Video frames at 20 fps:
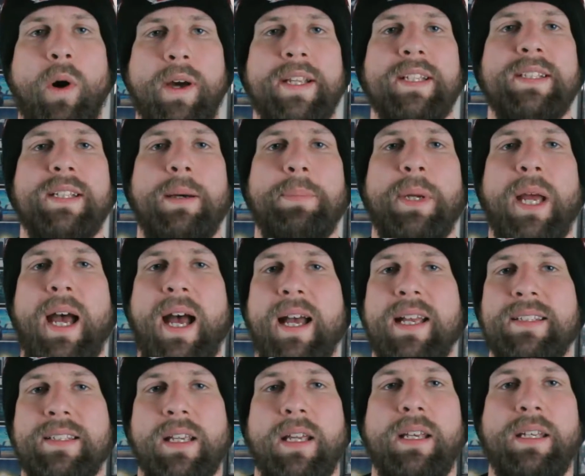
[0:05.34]
What is up,
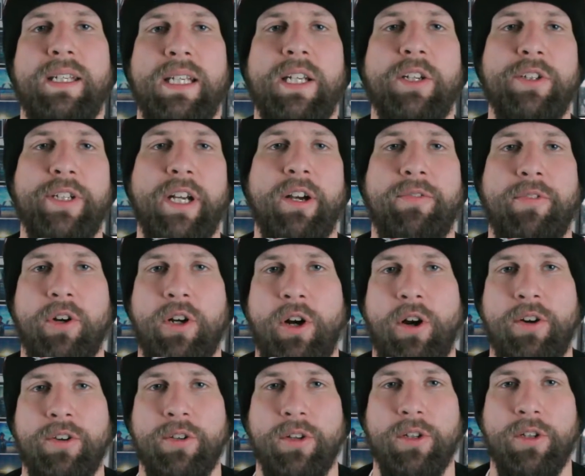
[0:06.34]
guys? Neil here for
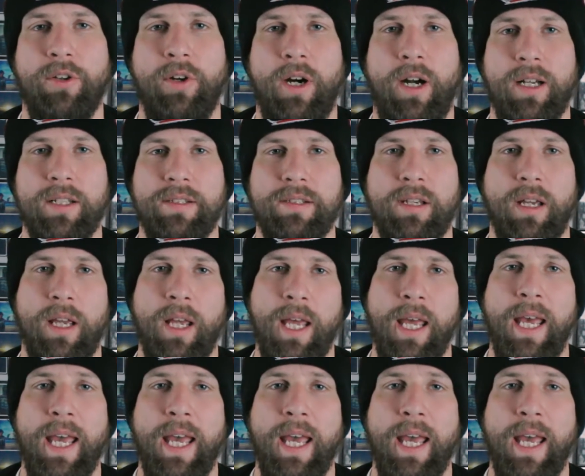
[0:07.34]
Cardinal Lacrosse.